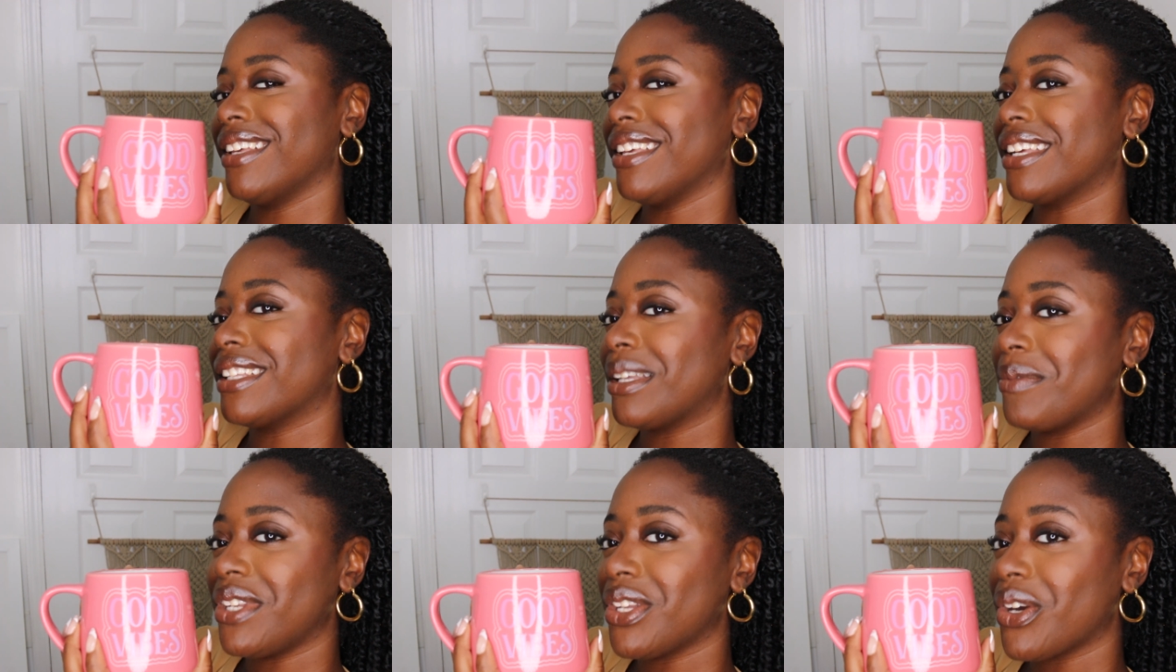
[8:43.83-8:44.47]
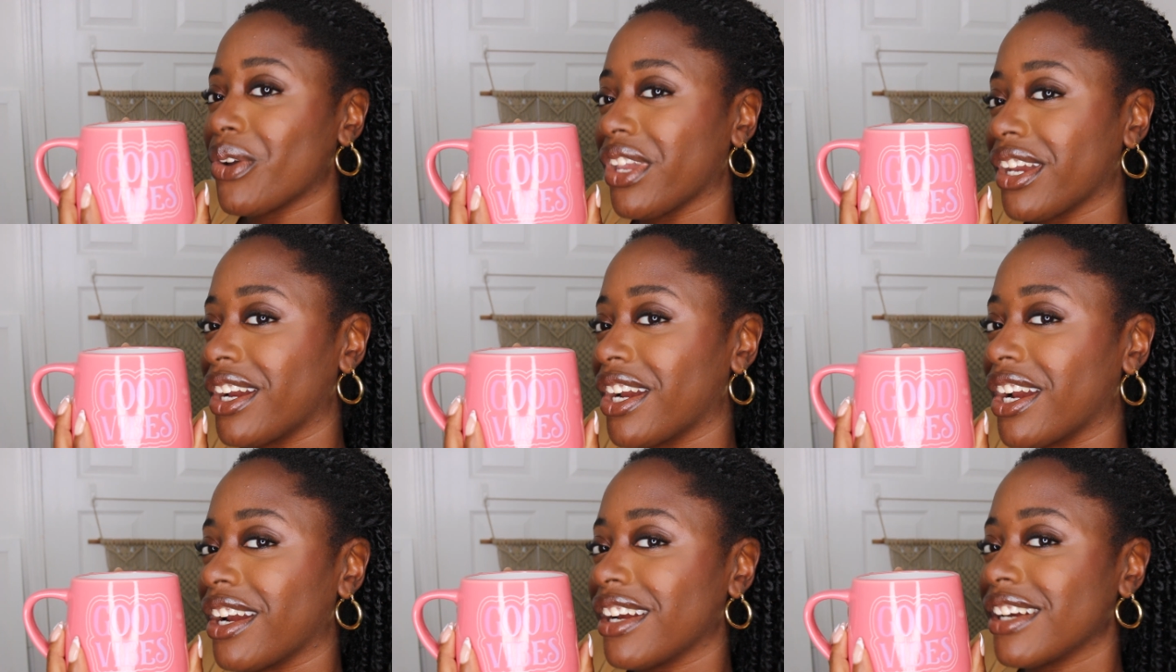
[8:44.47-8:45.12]
You can let me know
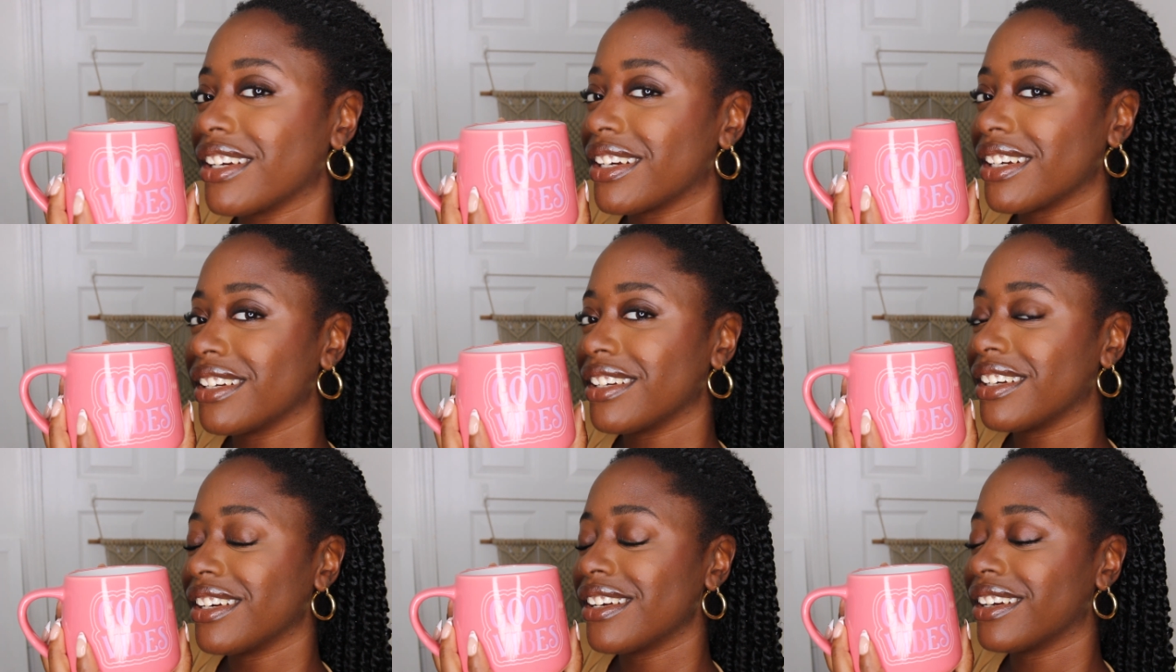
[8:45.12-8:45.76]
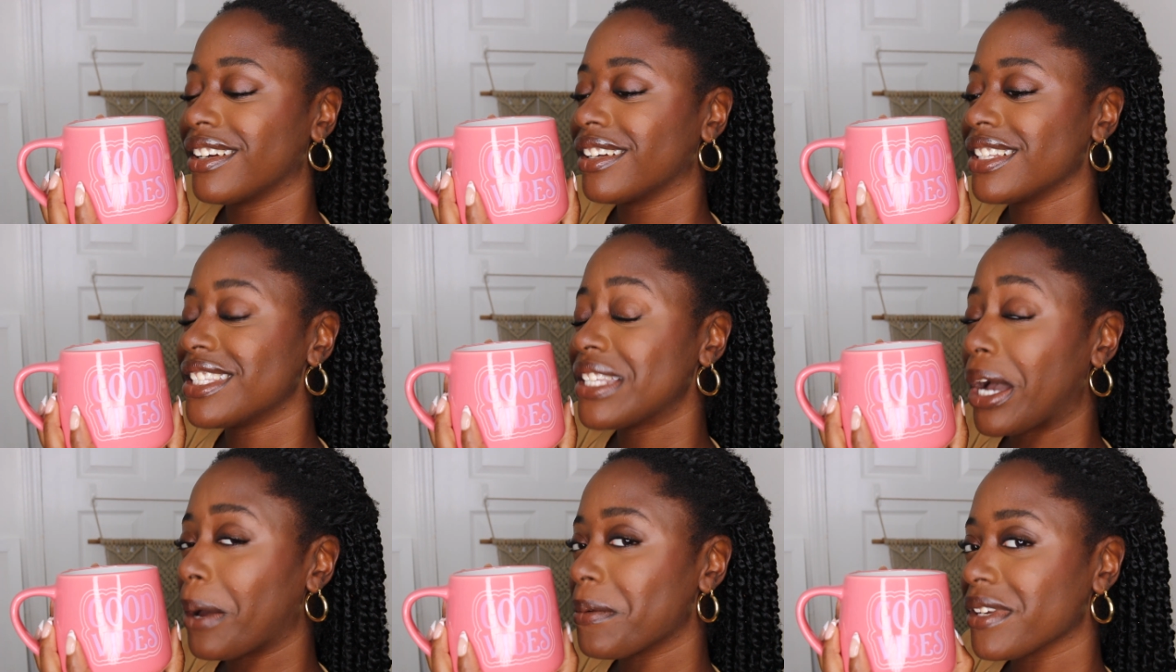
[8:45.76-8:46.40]
your
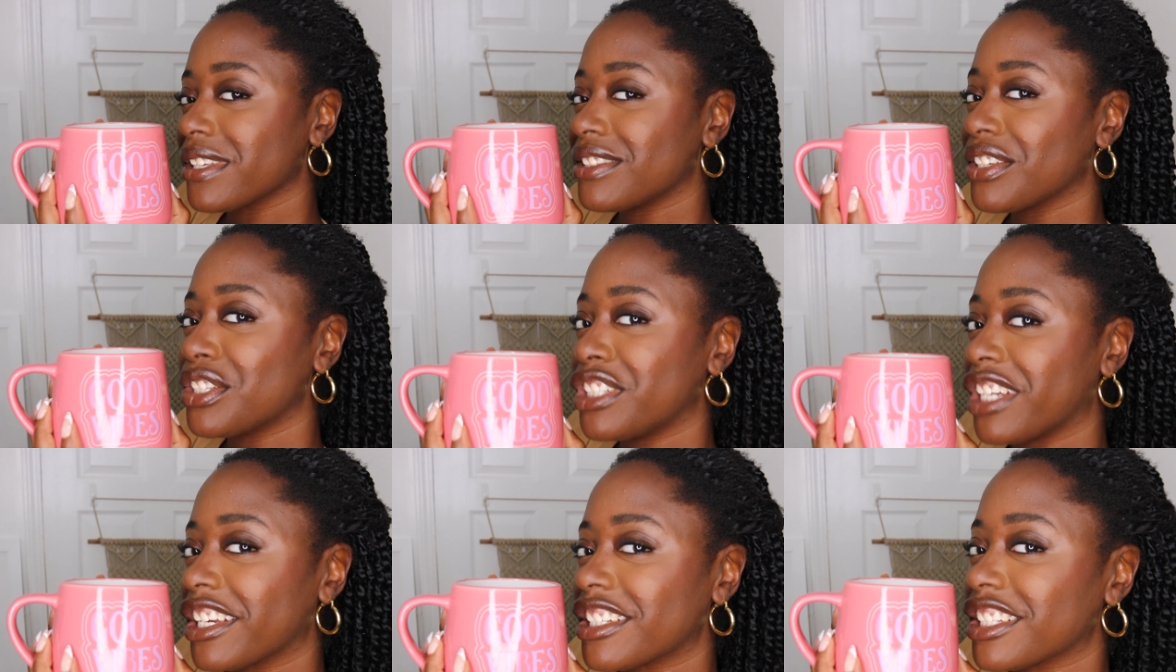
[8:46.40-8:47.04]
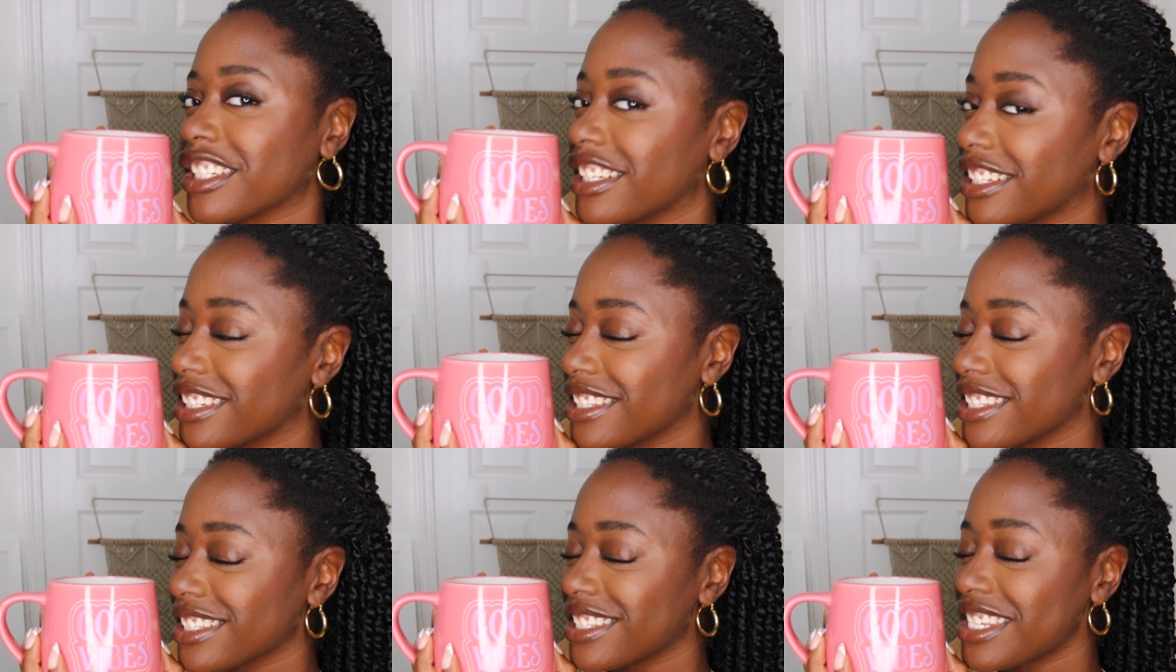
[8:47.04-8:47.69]
topic
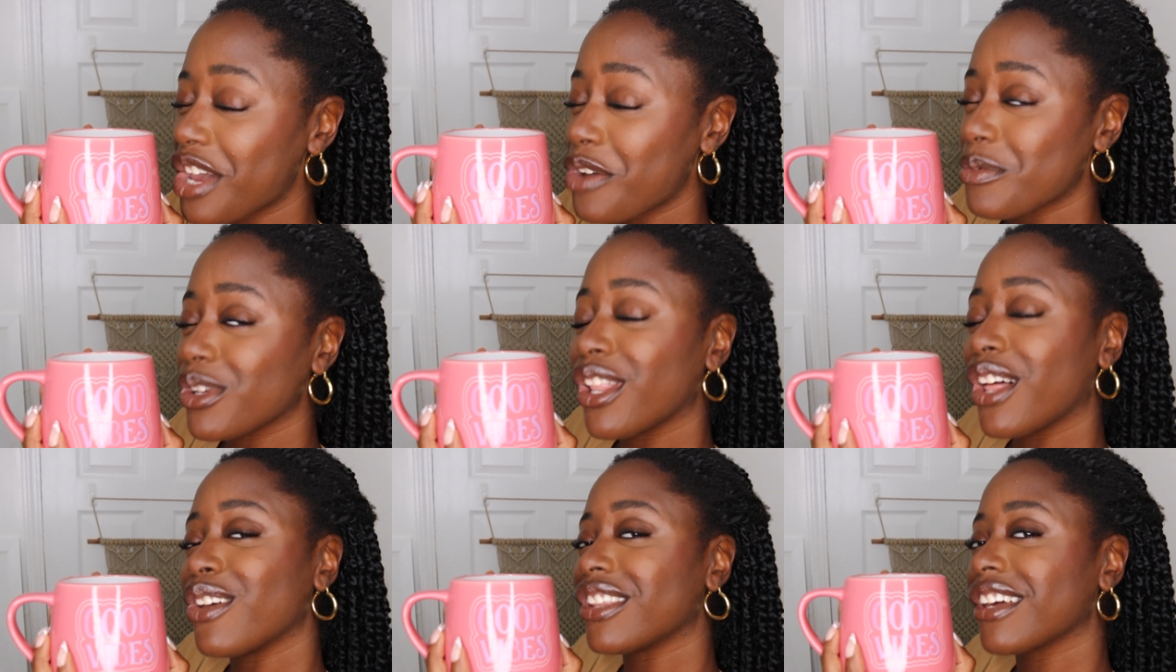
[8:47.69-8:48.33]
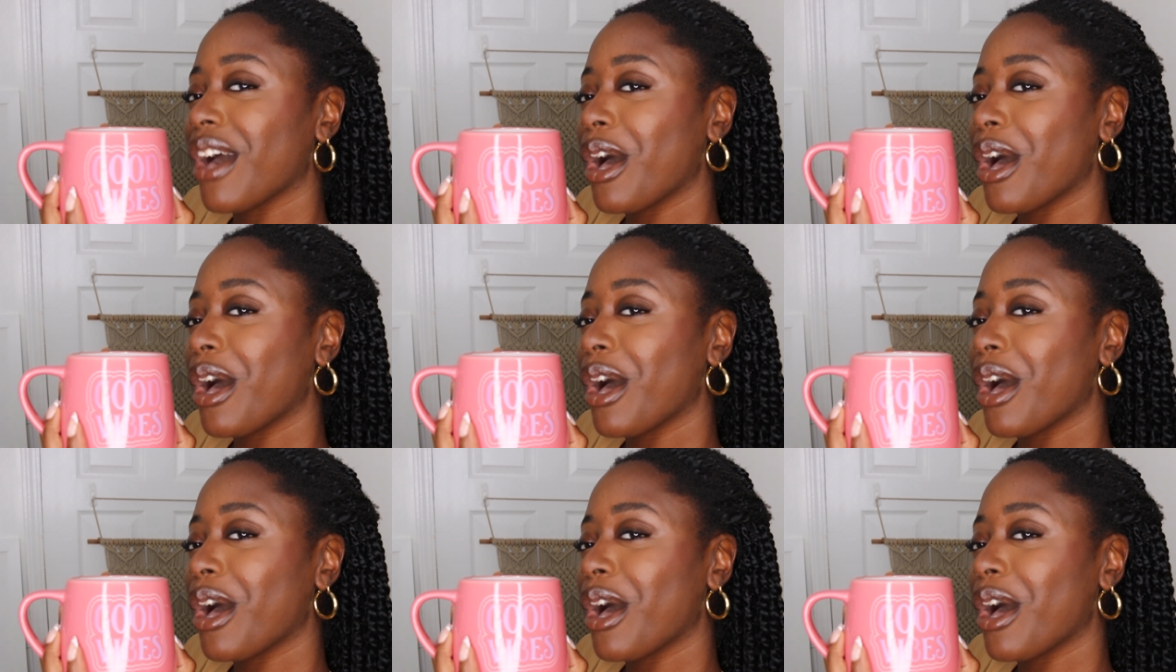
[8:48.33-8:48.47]
suggestions down below in the